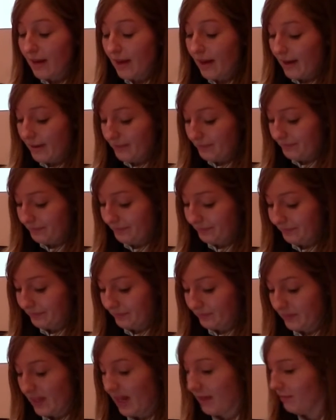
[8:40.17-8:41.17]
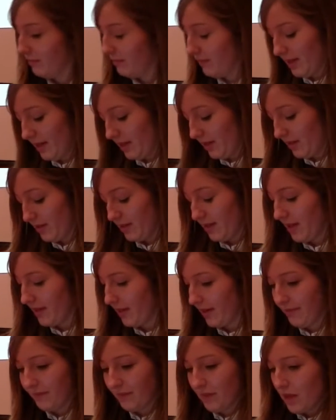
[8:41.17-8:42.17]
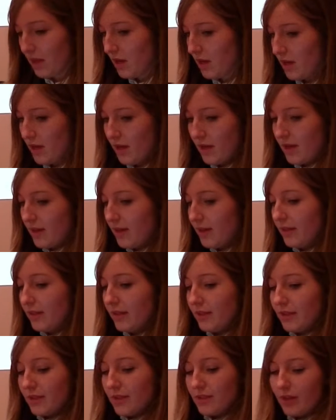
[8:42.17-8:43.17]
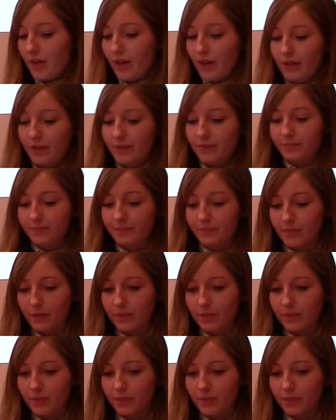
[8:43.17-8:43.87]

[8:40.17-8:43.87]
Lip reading: and many others like that. So